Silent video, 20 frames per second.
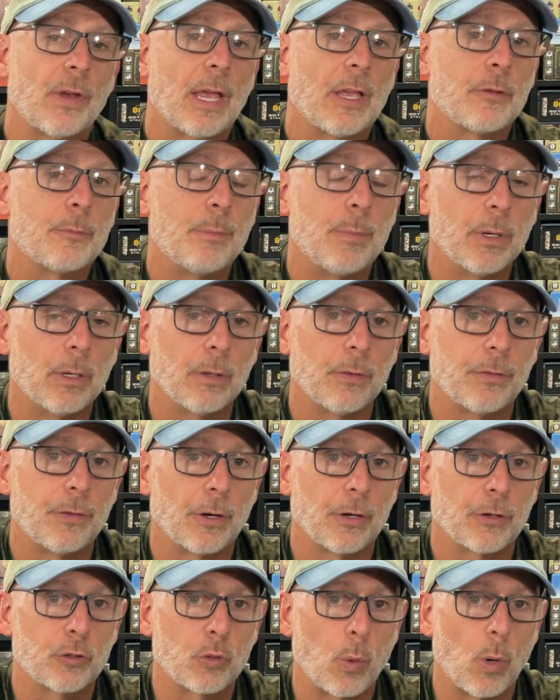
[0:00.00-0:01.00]
has built
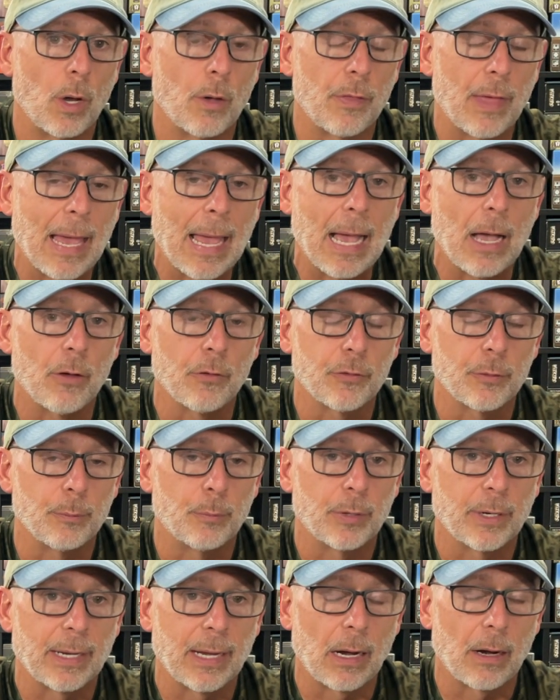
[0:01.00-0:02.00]
their 12th house and
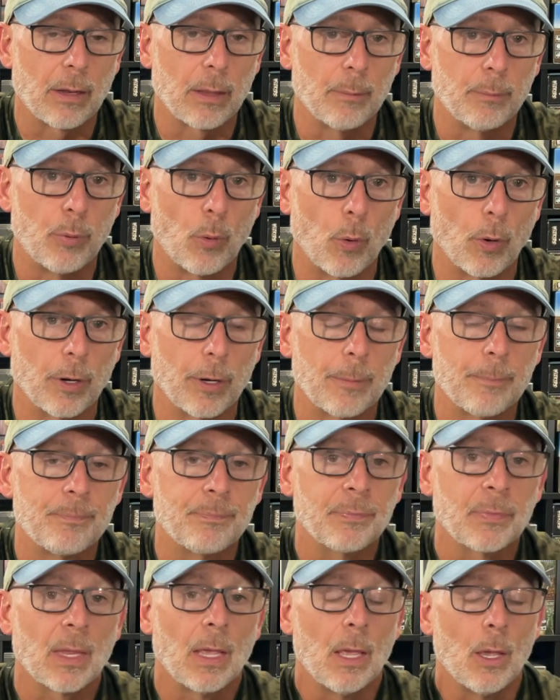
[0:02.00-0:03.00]
put it out on the board.
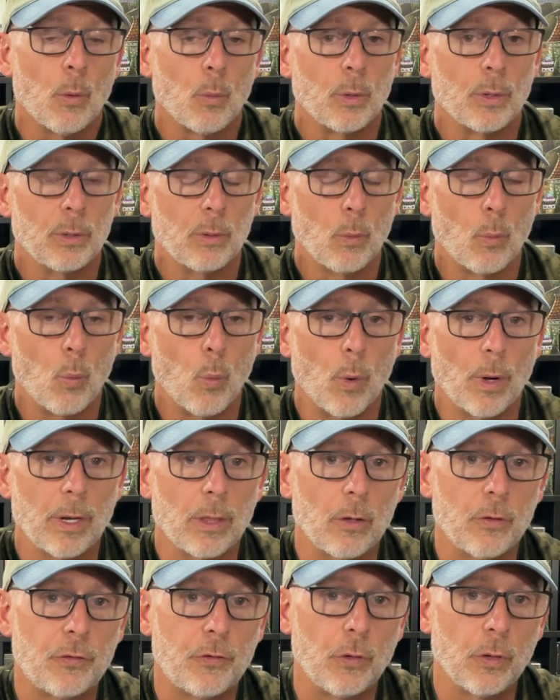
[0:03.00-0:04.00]
When one of
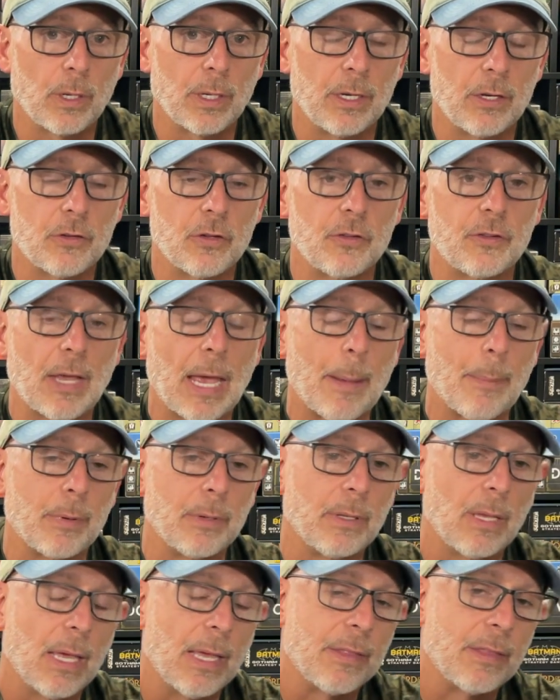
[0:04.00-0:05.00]
those 2 conditions
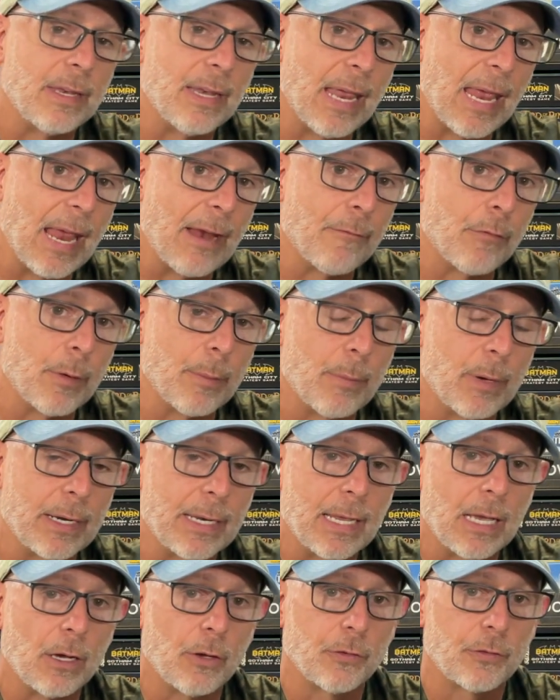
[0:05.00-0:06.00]
happen, then
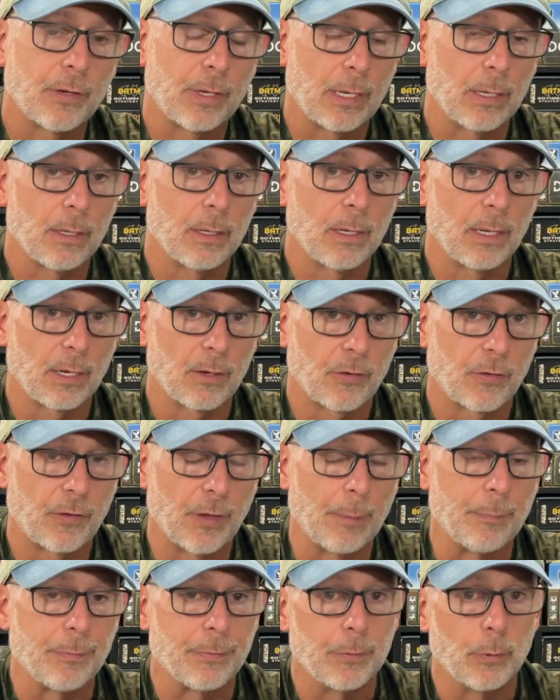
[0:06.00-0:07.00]
everybody else
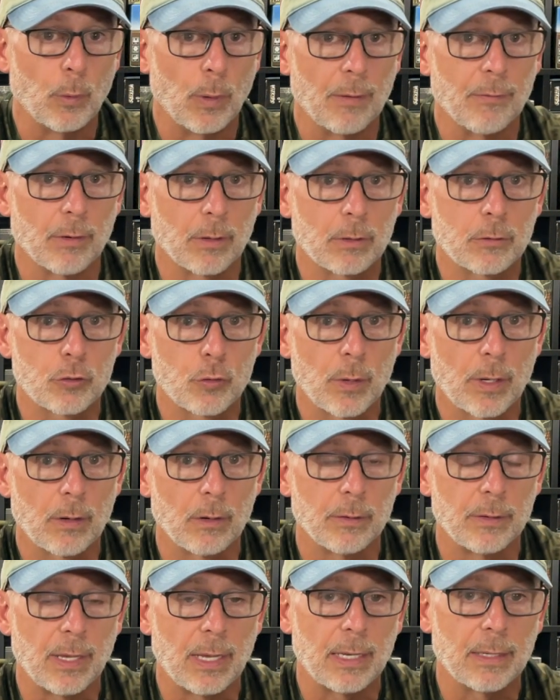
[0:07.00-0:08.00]
except whoever
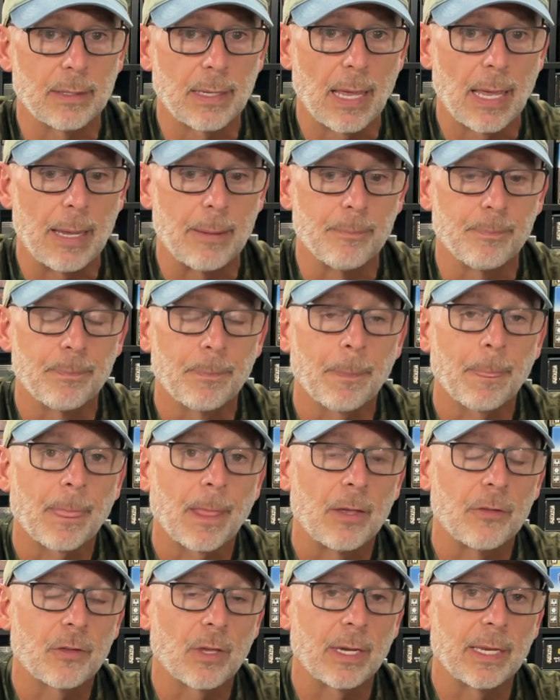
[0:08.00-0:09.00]
triggered the end game
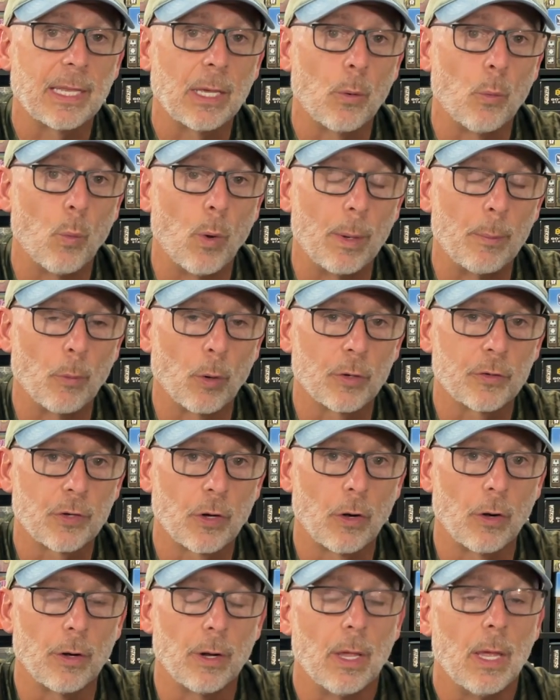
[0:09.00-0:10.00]
is going to get 1 more
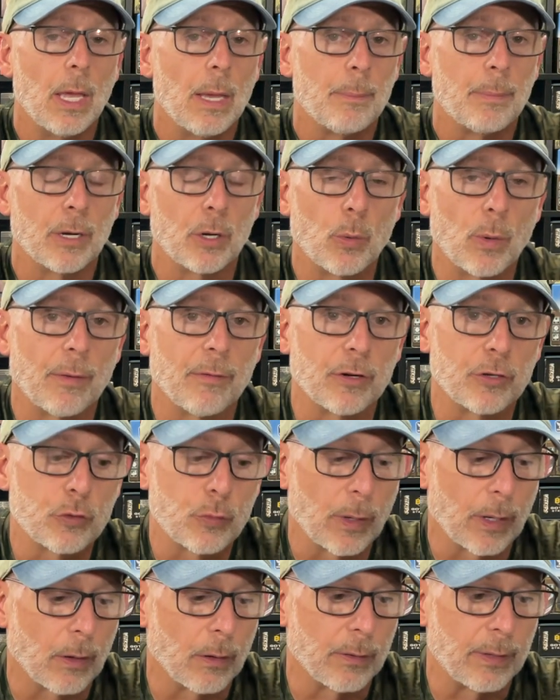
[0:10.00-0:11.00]
turn. But whoever
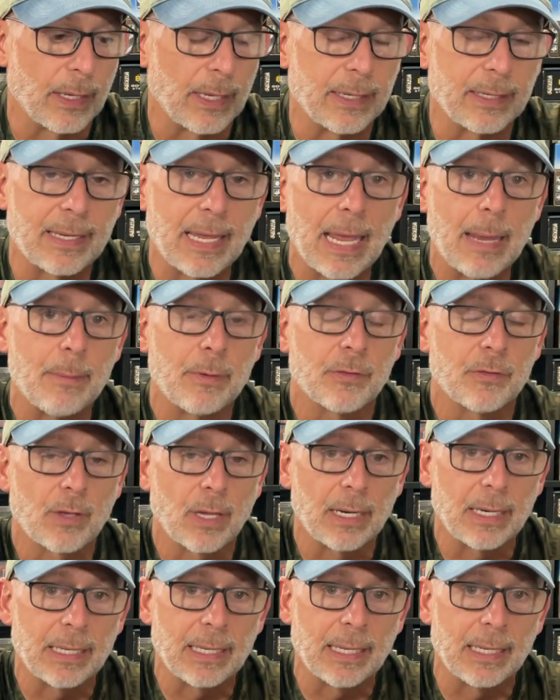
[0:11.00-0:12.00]
triggered the end game is
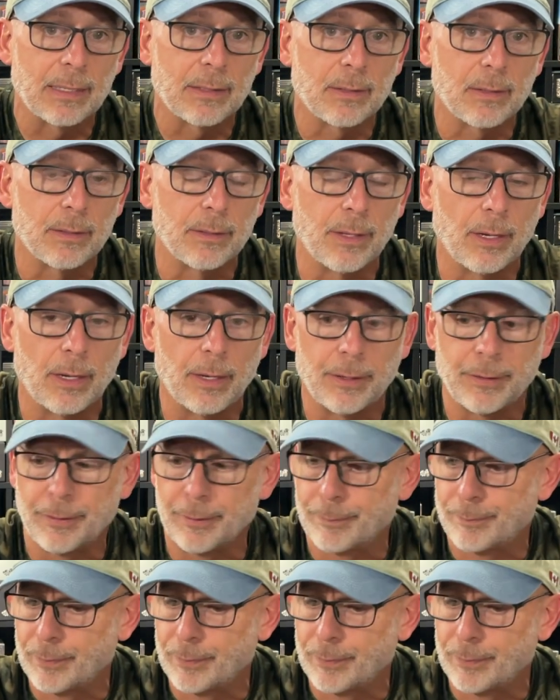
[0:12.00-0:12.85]
going to get the